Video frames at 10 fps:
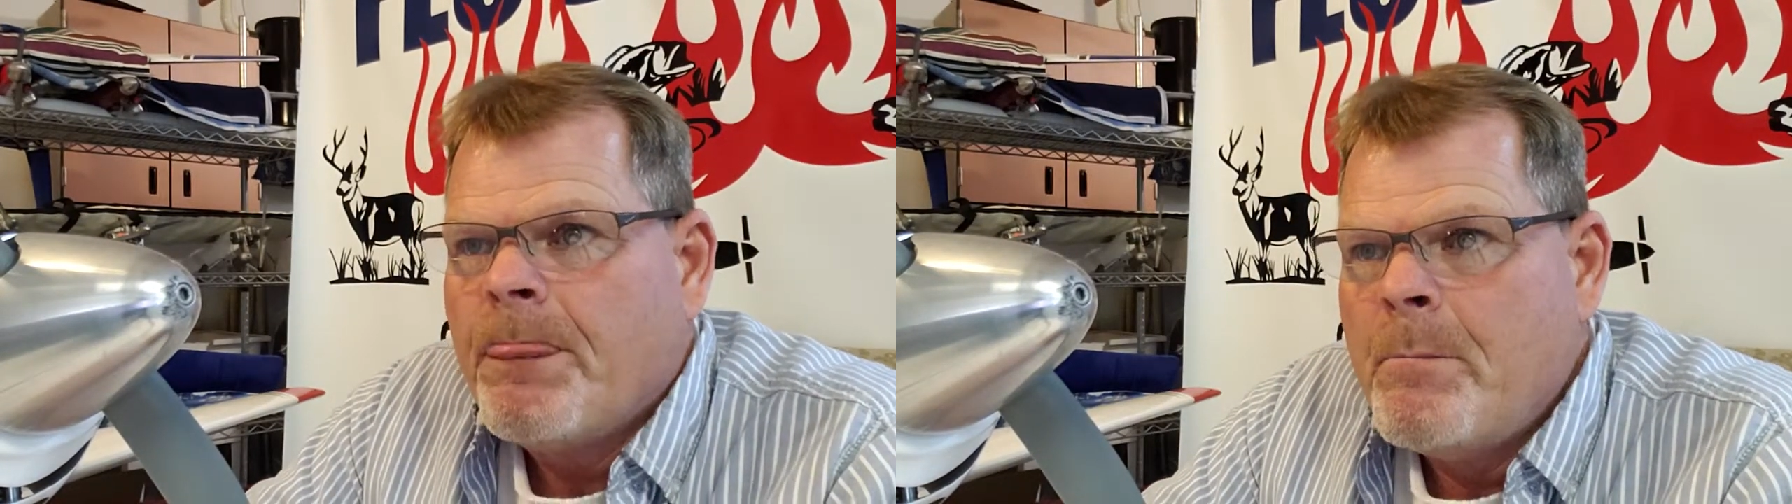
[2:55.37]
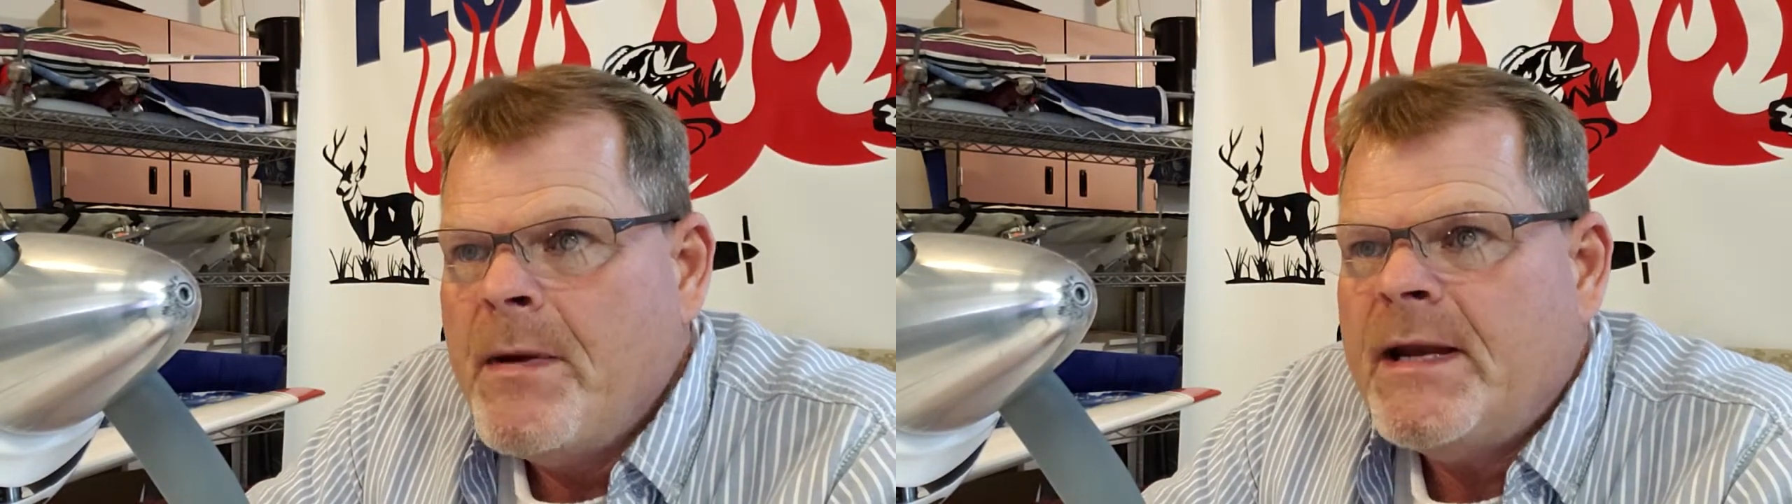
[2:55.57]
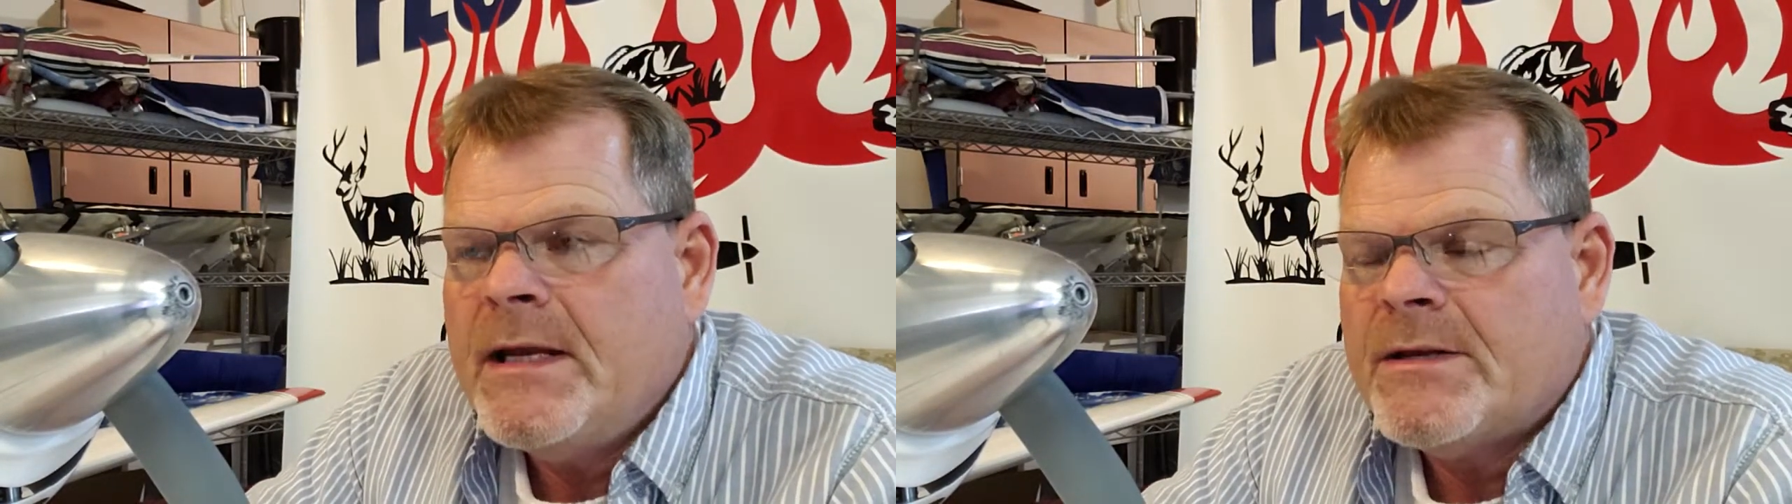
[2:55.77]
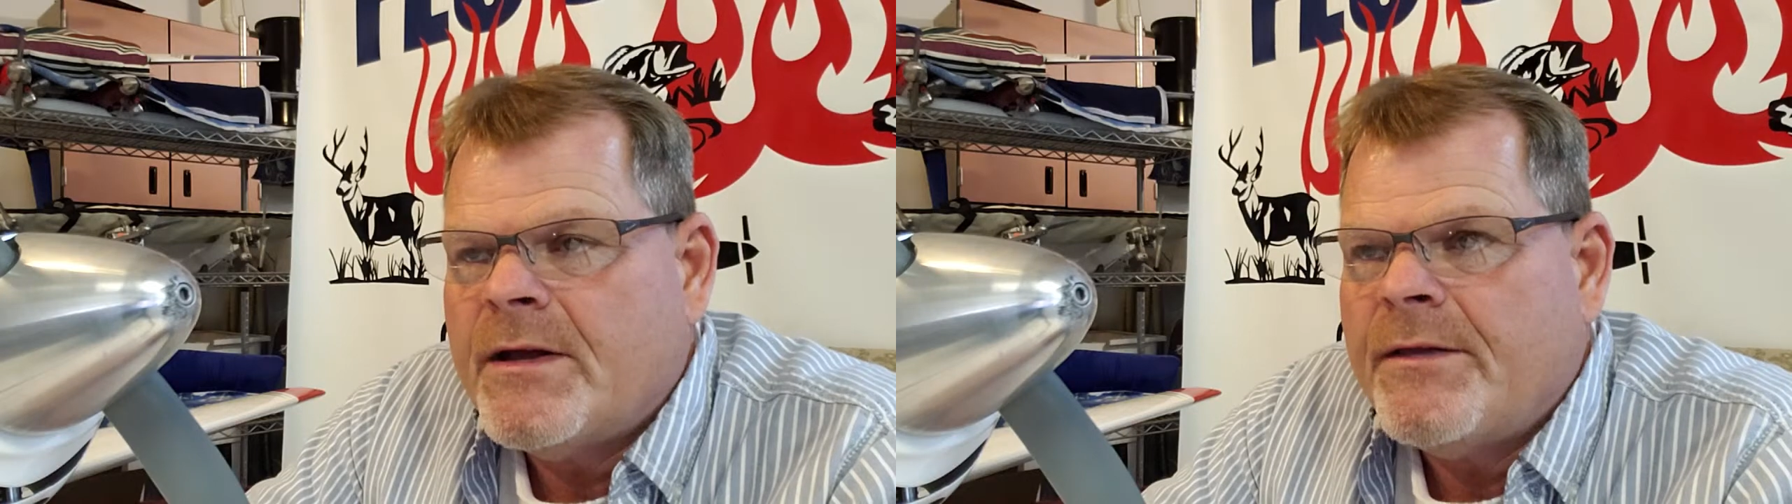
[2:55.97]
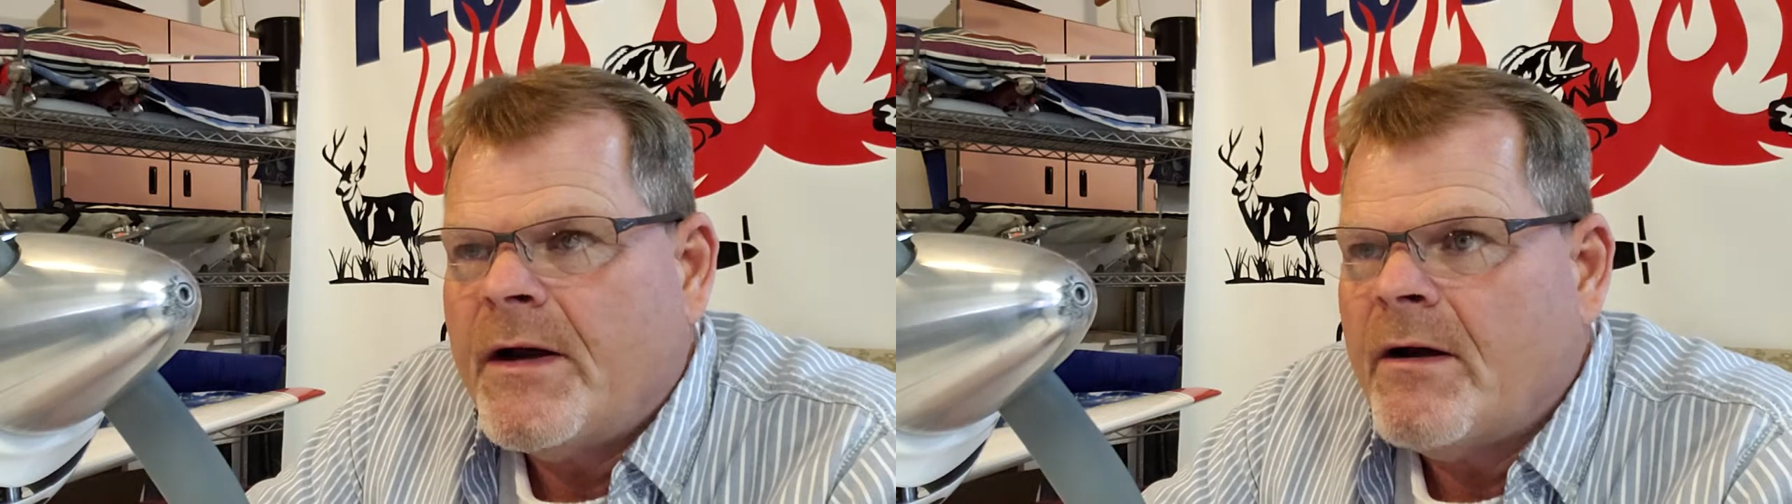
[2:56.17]
minis
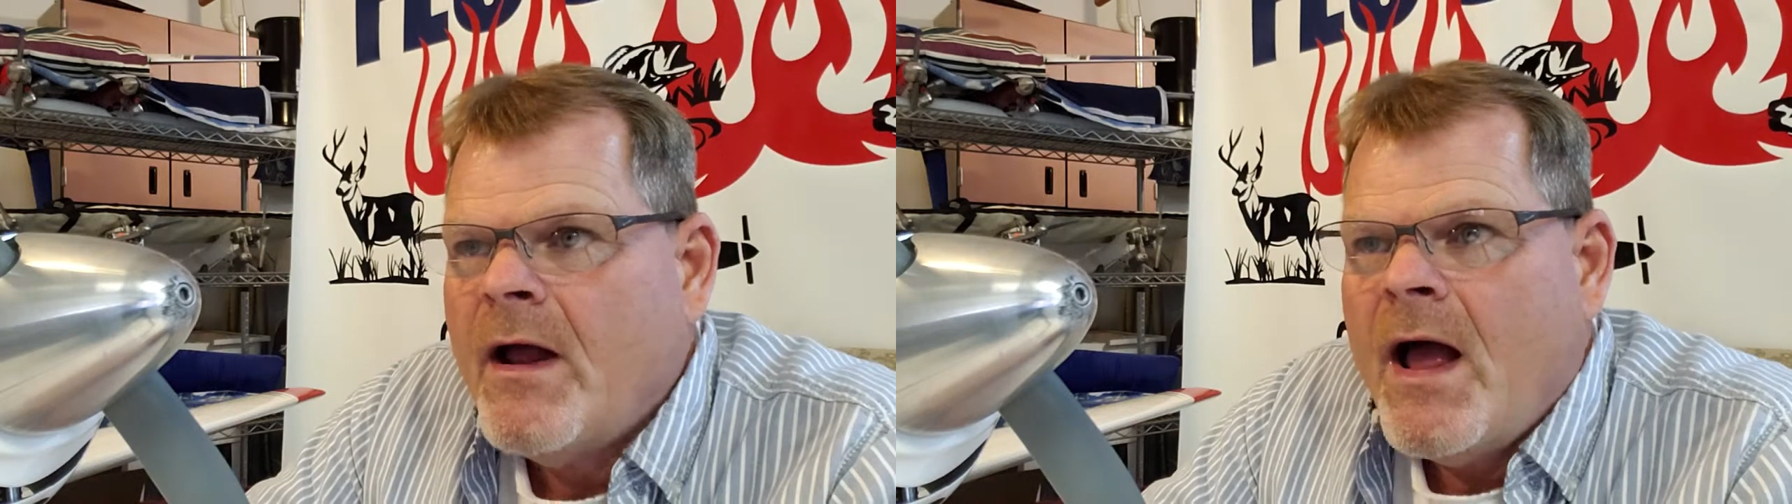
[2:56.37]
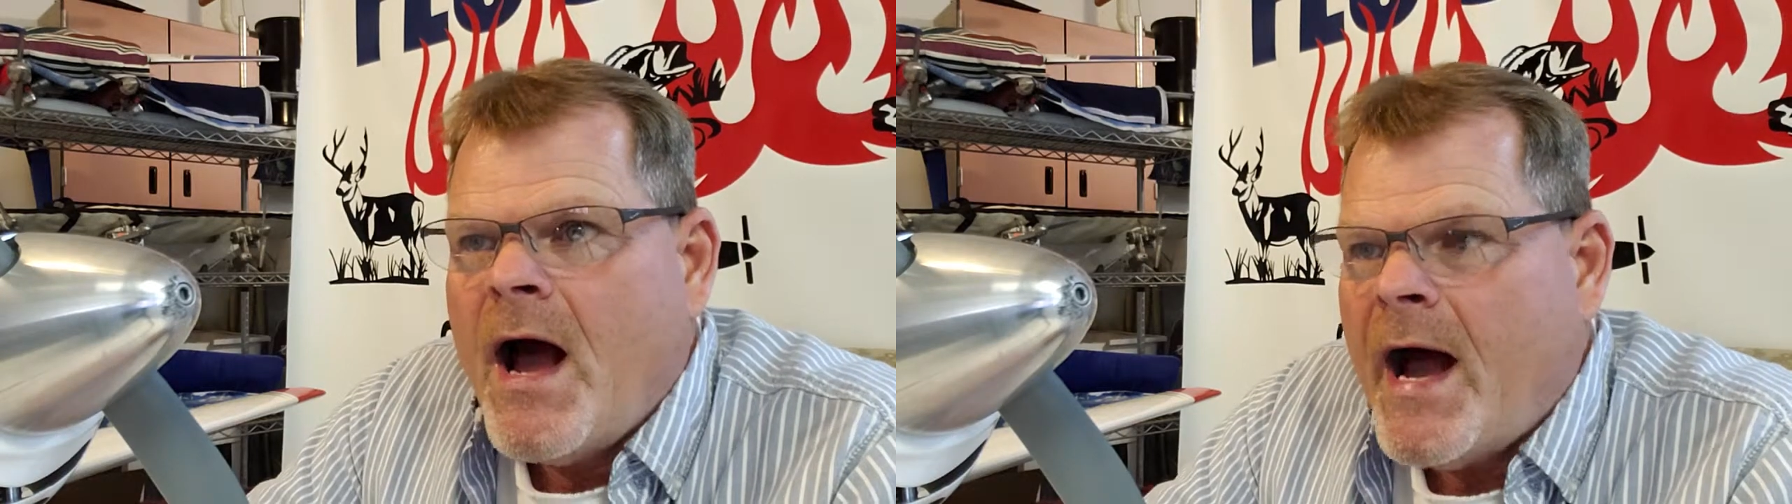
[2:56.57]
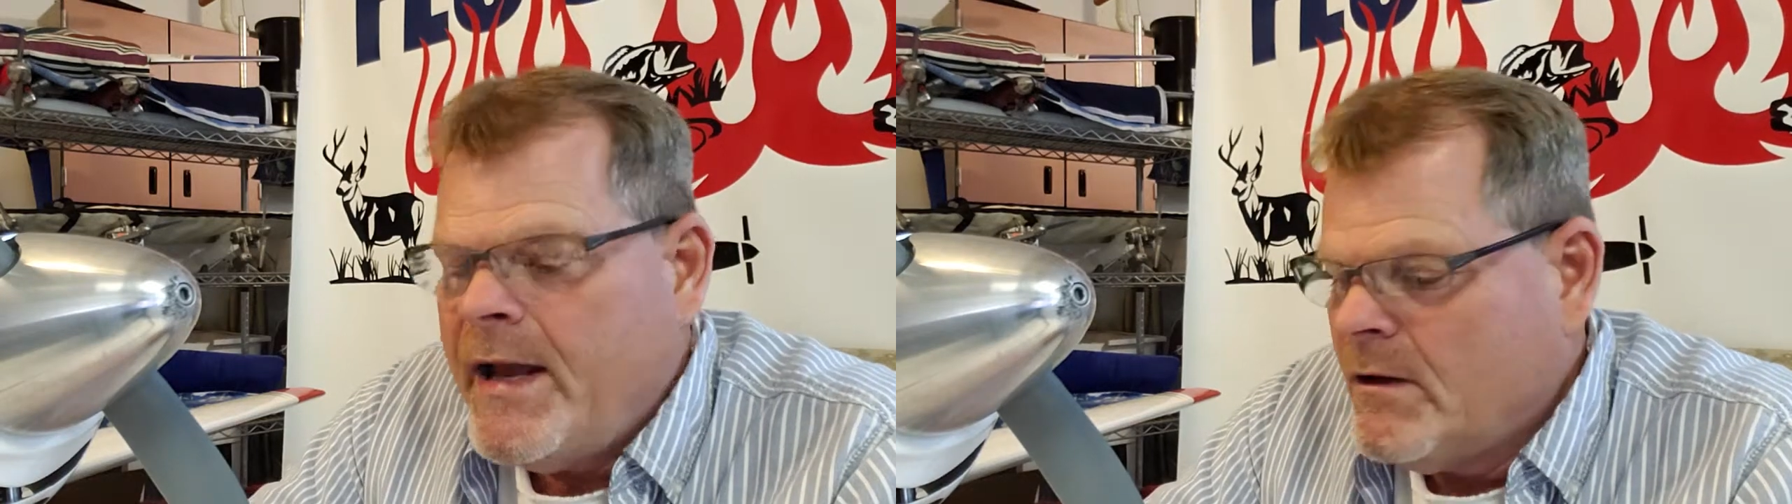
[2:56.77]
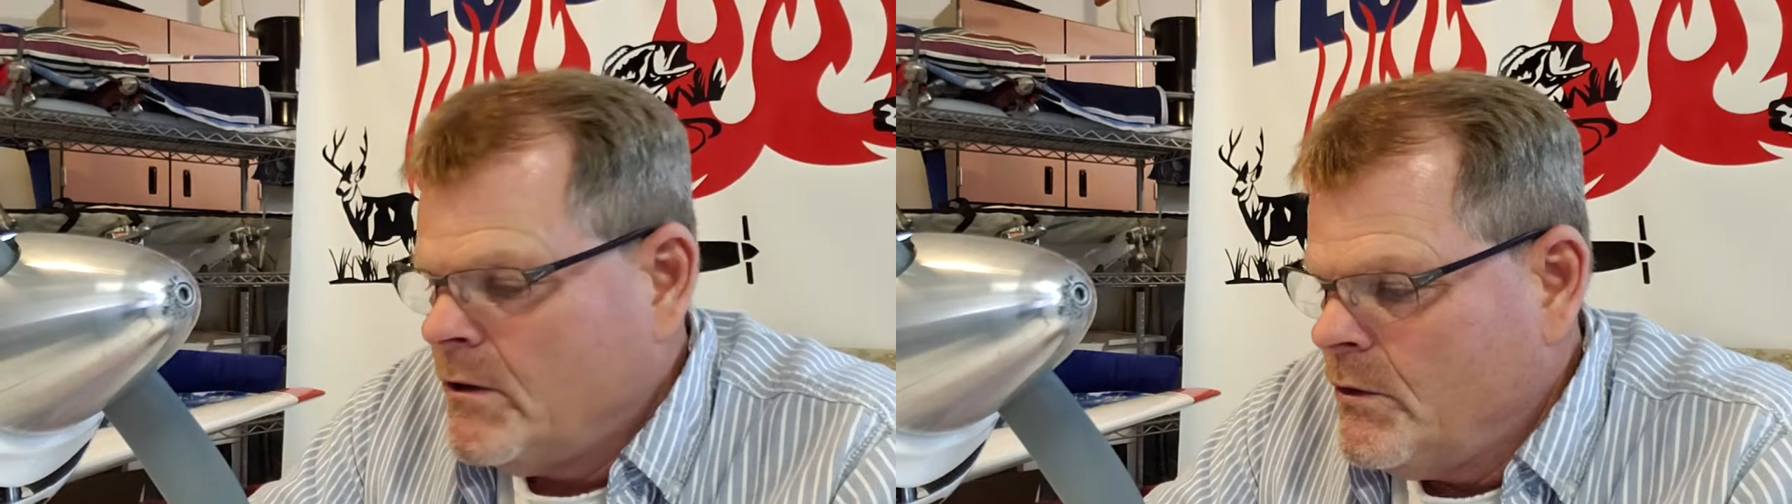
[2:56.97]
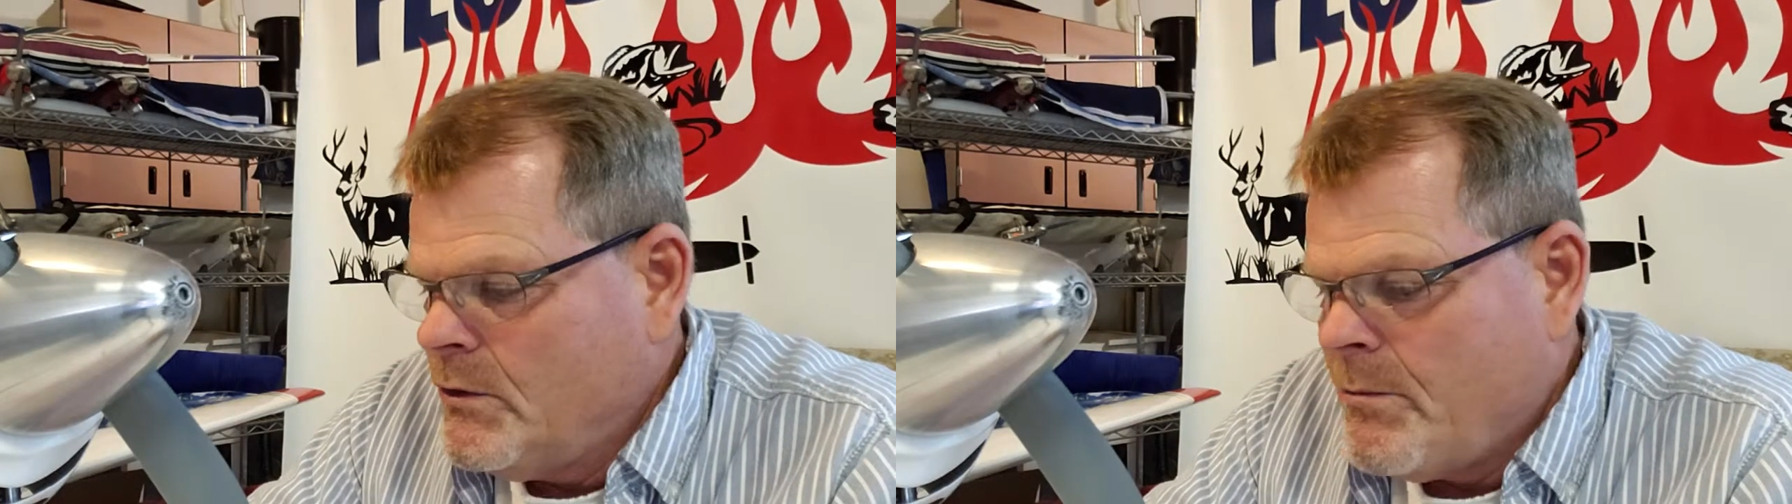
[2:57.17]
in there. I
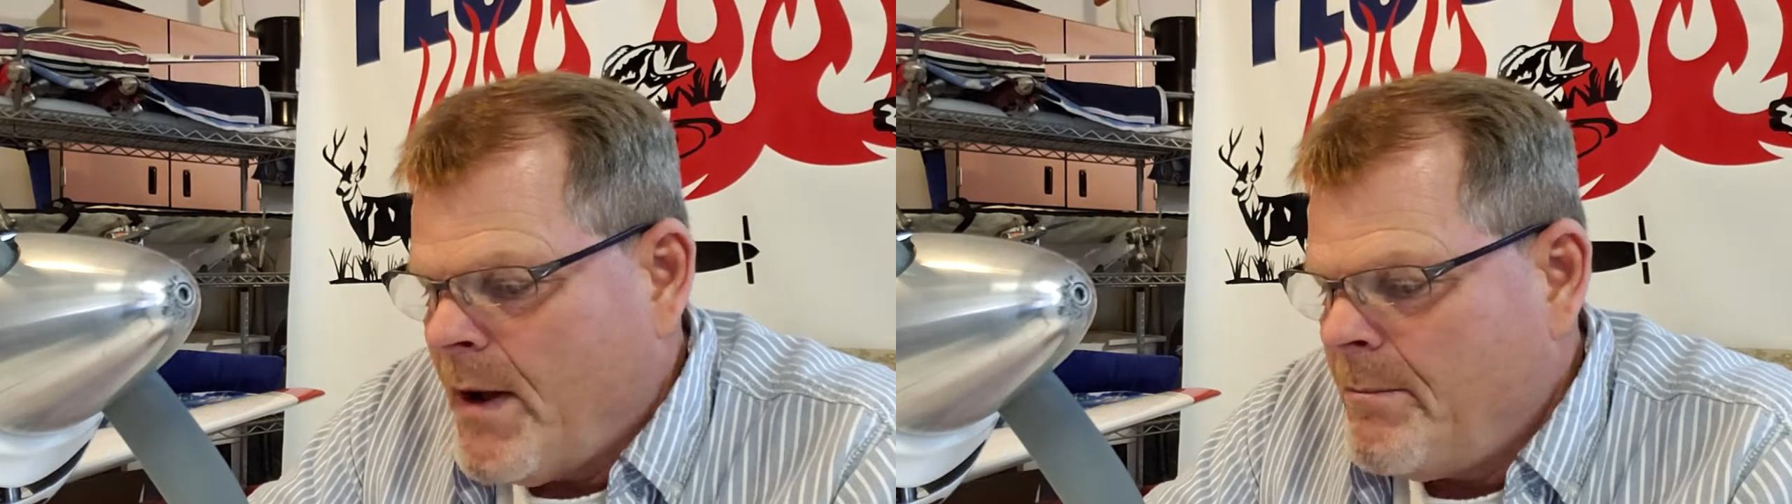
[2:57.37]
glued my